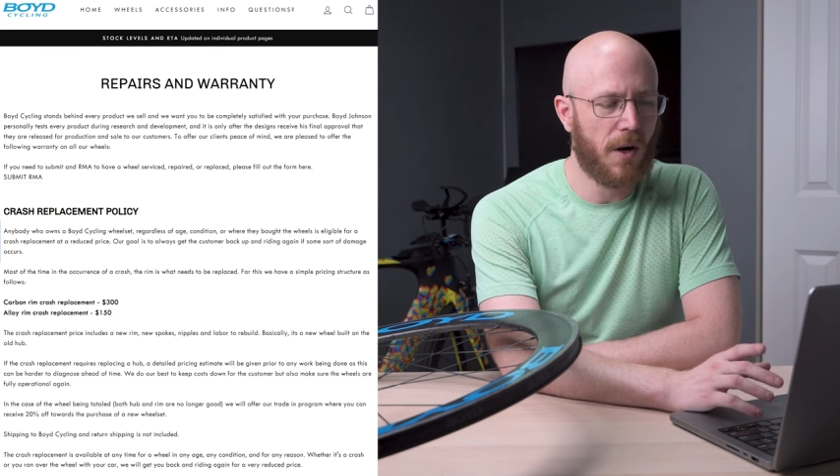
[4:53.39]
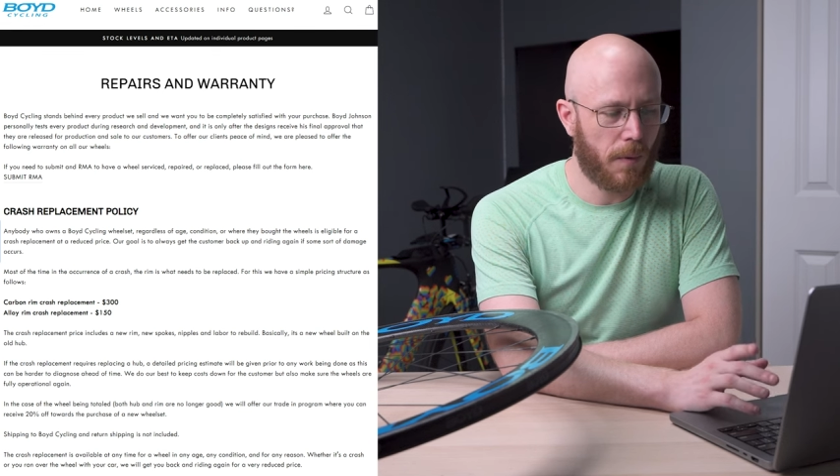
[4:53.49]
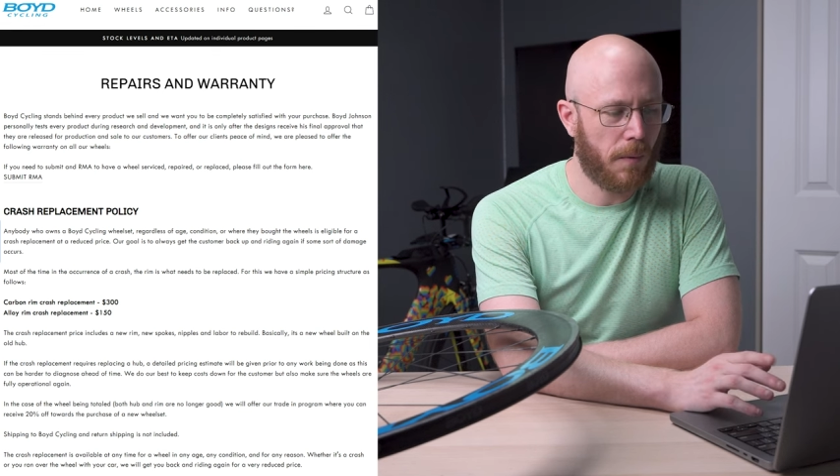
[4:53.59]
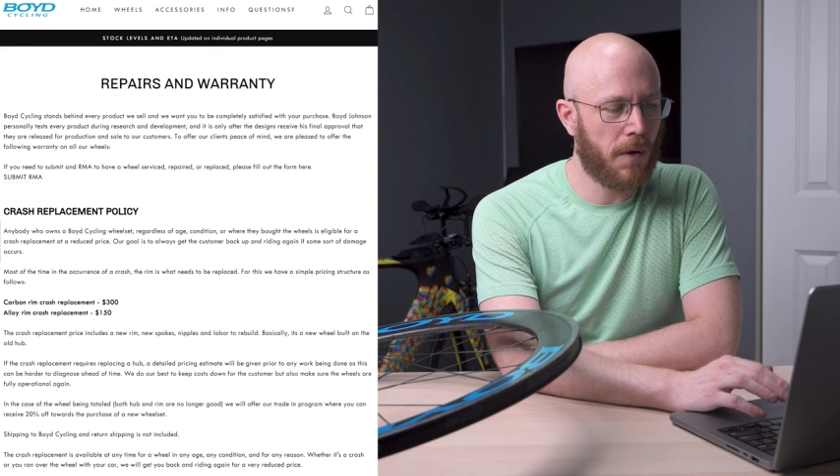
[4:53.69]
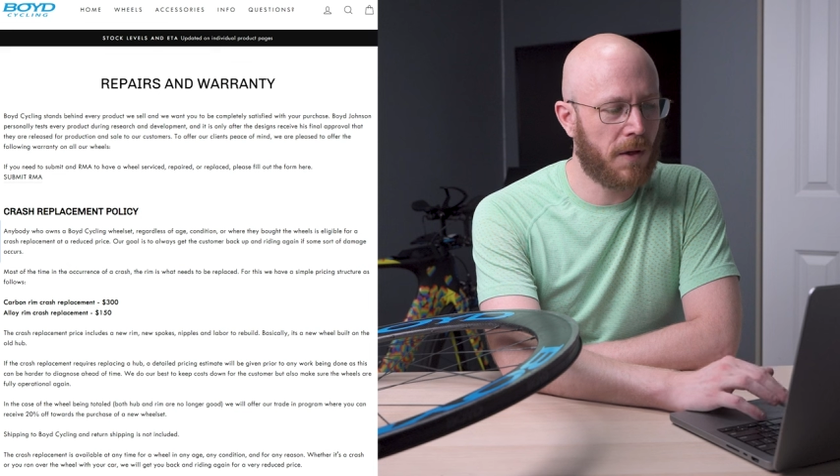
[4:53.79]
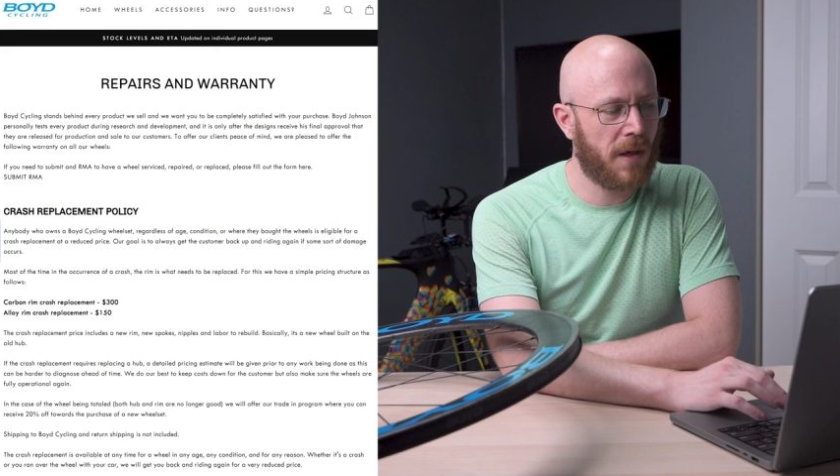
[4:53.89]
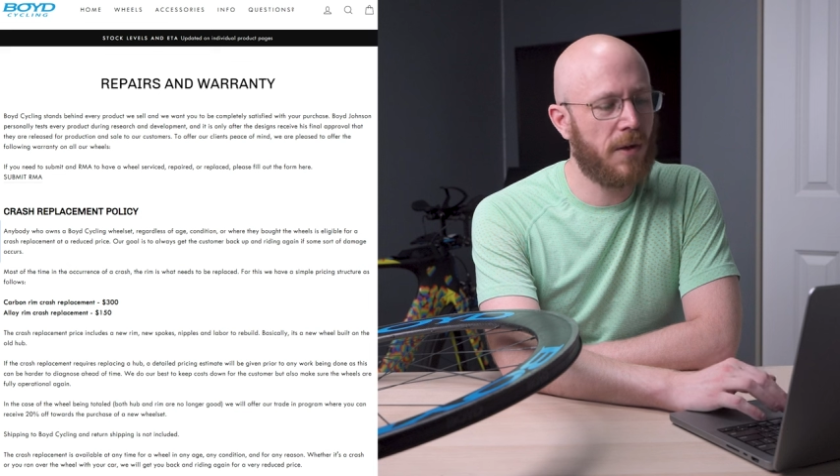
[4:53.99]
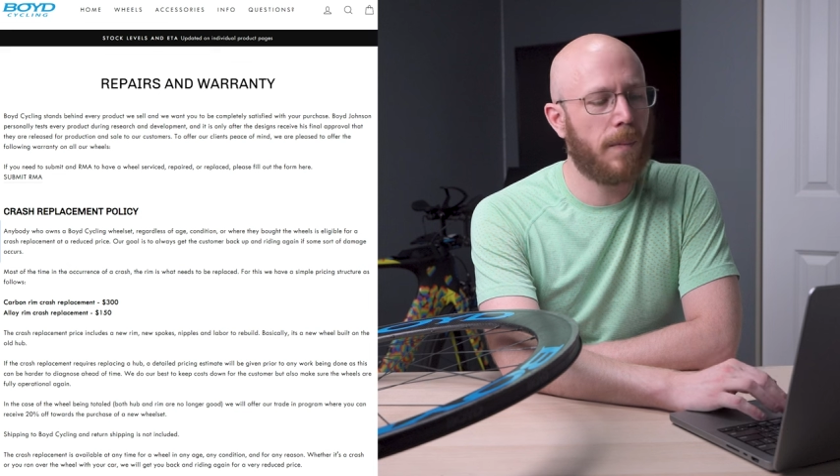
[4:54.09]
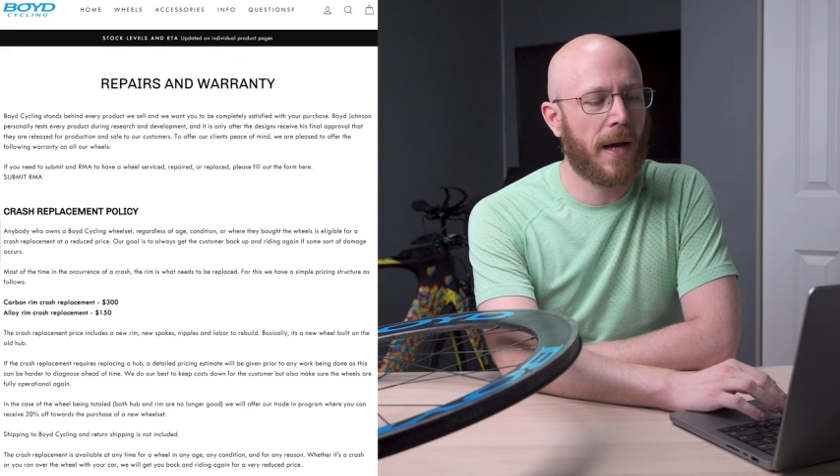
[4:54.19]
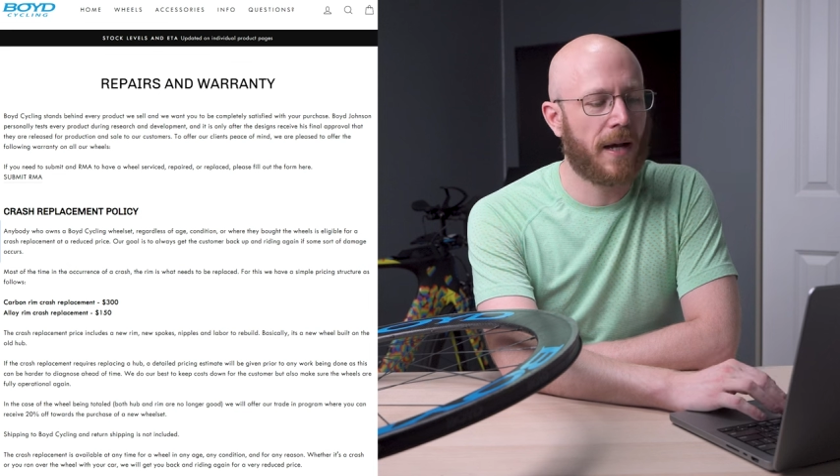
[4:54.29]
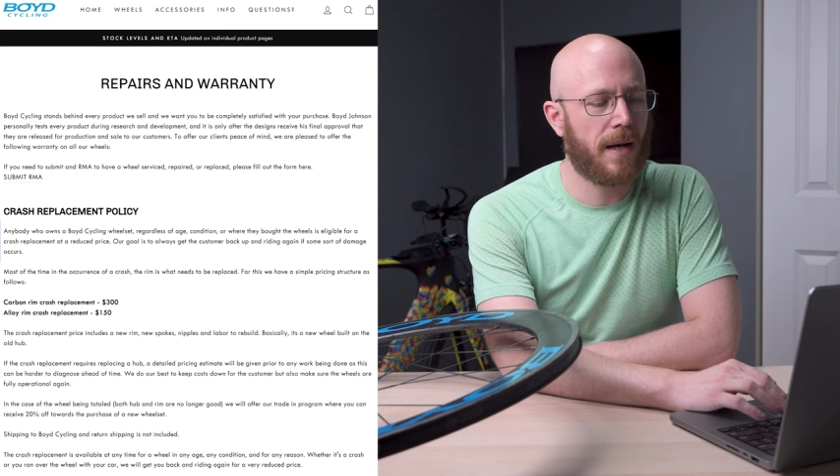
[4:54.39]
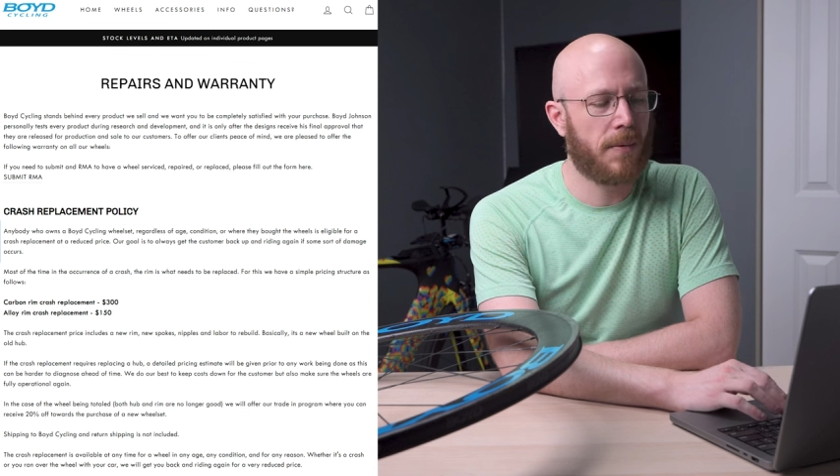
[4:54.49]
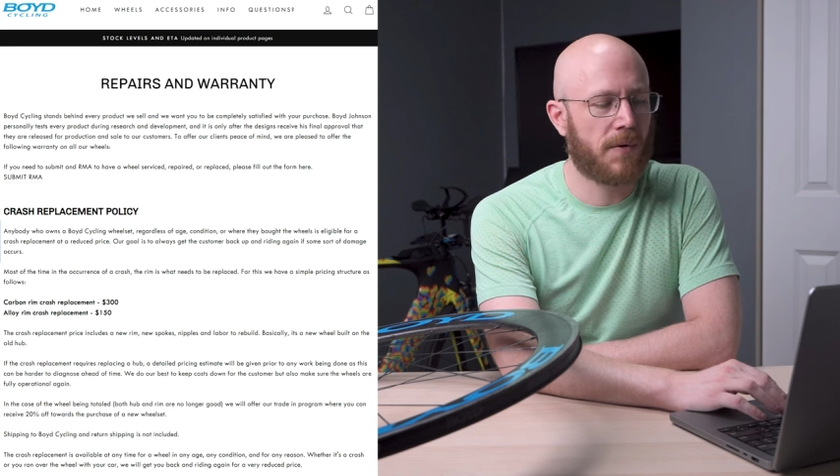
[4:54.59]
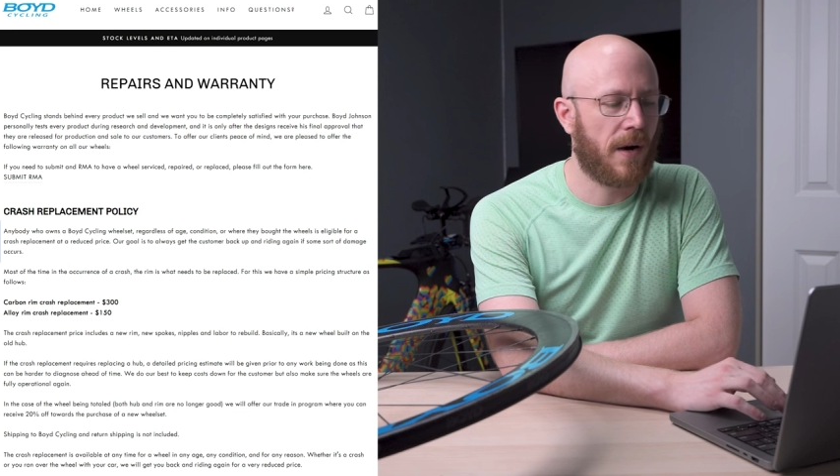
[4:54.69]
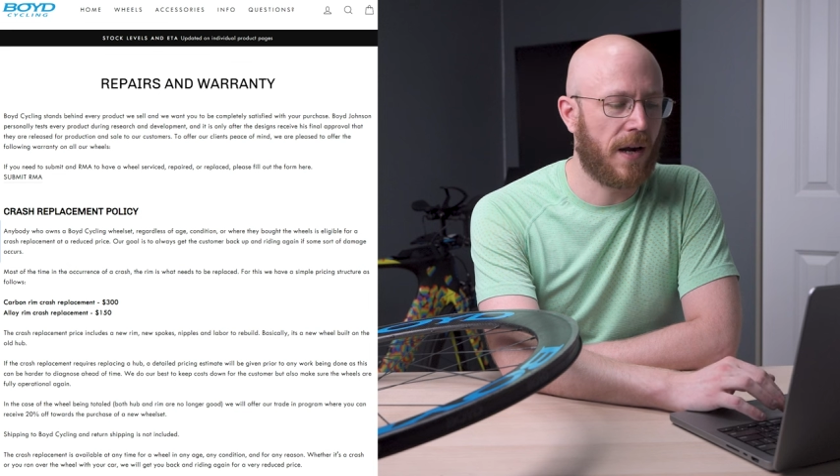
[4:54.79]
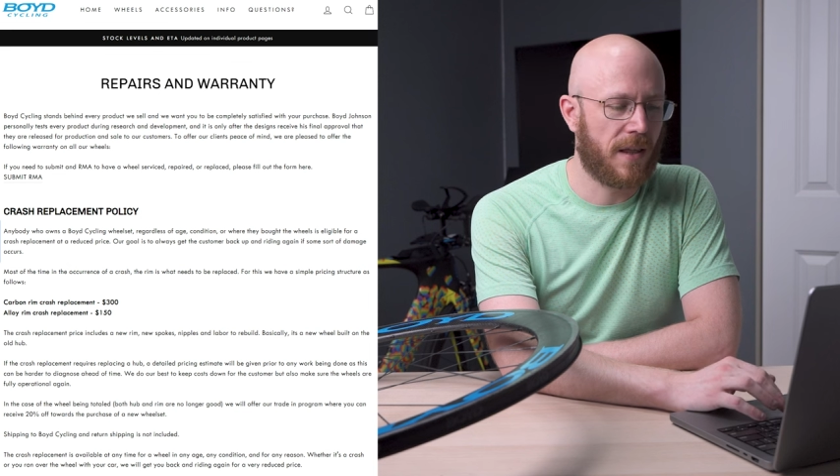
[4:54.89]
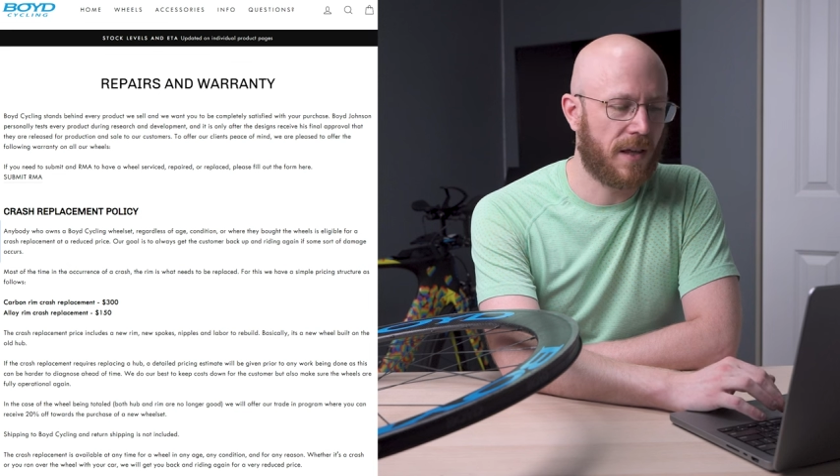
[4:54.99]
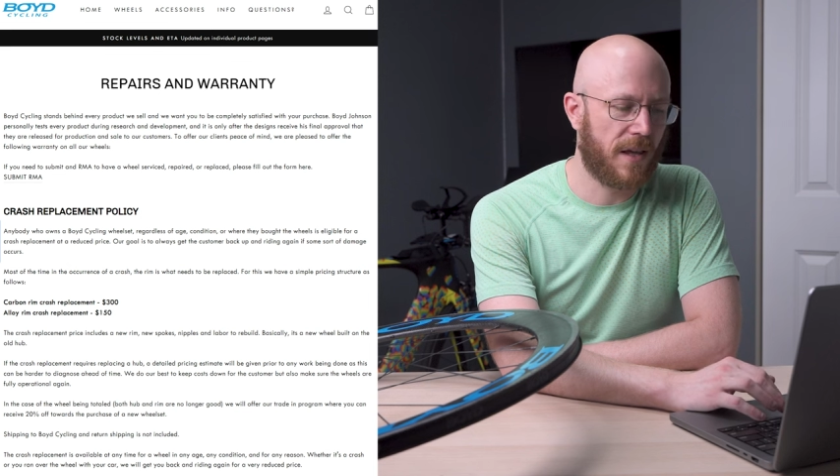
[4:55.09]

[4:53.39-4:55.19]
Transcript: we will get you back up and riding